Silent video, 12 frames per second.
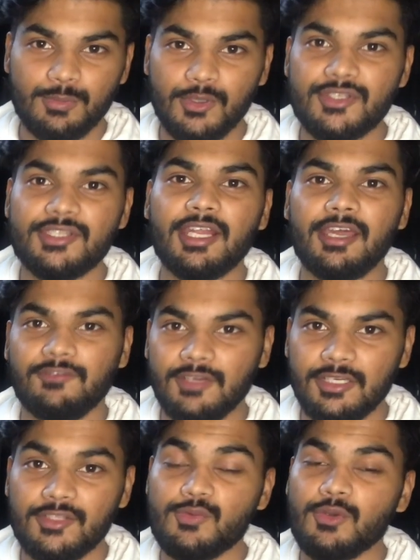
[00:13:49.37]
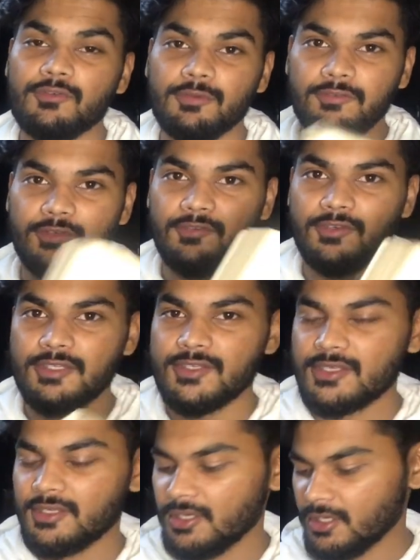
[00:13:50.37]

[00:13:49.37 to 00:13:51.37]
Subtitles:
books that I've read. It's one of my favorites.